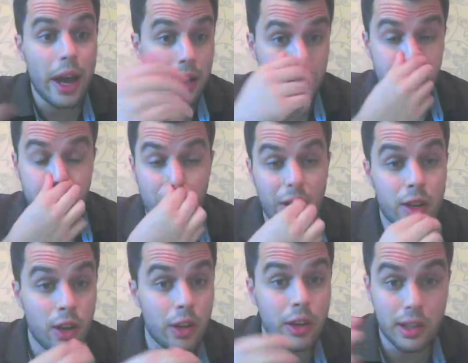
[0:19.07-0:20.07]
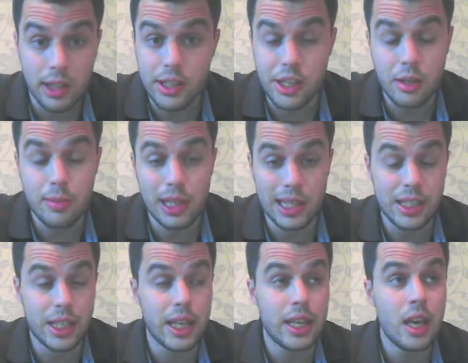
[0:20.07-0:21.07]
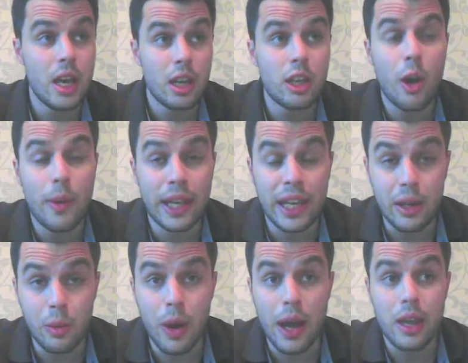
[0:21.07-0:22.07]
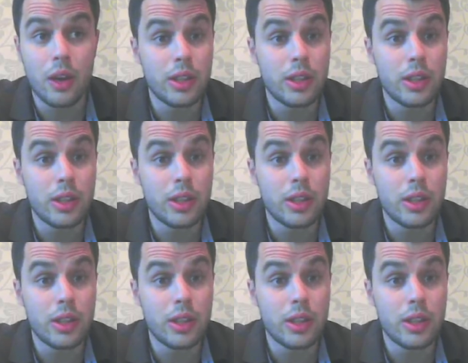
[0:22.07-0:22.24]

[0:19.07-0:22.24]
and a fight that I could legitimately see going either way.